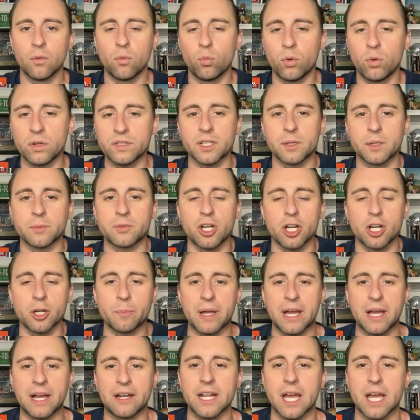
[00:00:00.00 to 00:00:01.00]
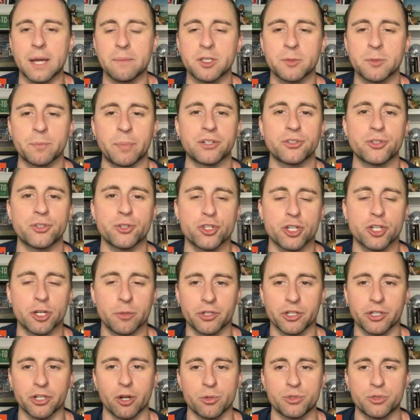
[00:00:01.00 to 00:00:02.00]
What's up, Dog Pound? I'm Spencer
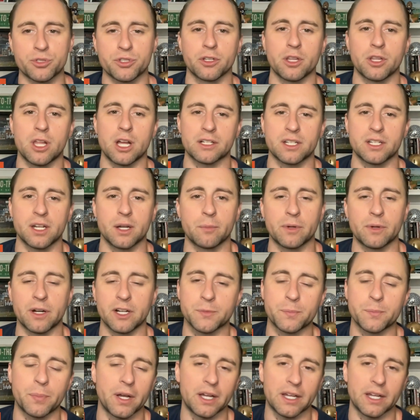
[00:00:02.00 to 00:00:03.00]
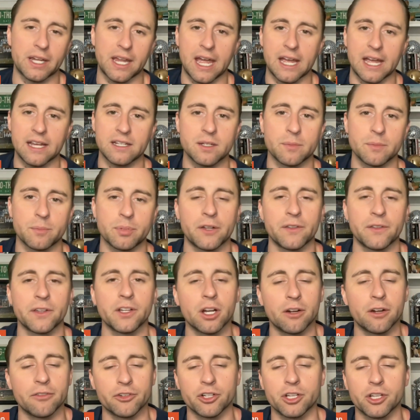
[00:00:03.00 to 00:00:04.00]
German, your host of the Locked On Browns podcast. I'm proudly
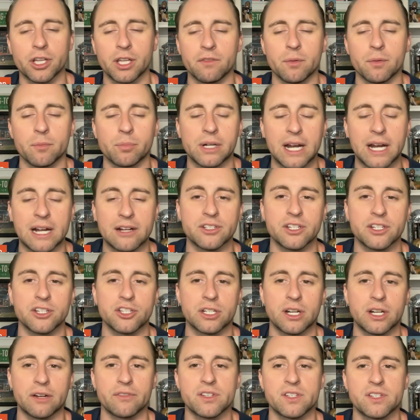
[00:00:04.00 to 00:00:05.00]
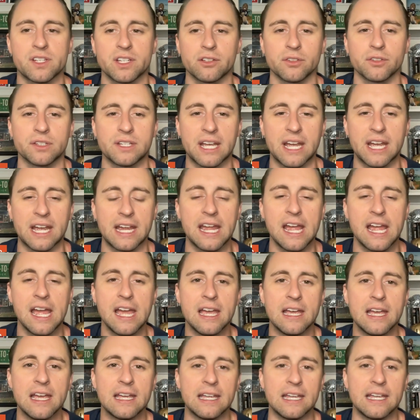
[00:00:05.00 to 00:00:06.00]
covering your Cleveland Browns each and every single day
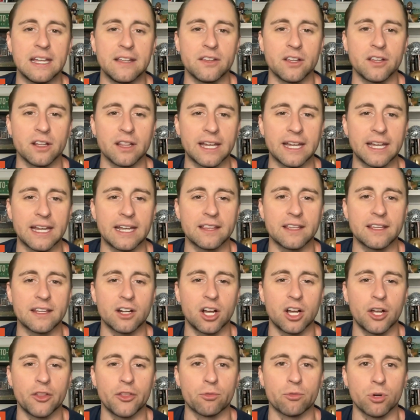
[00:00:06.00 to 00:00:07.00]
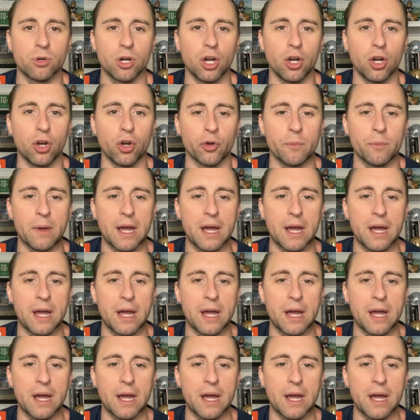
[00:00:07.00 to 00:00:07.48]
in the land and on the road.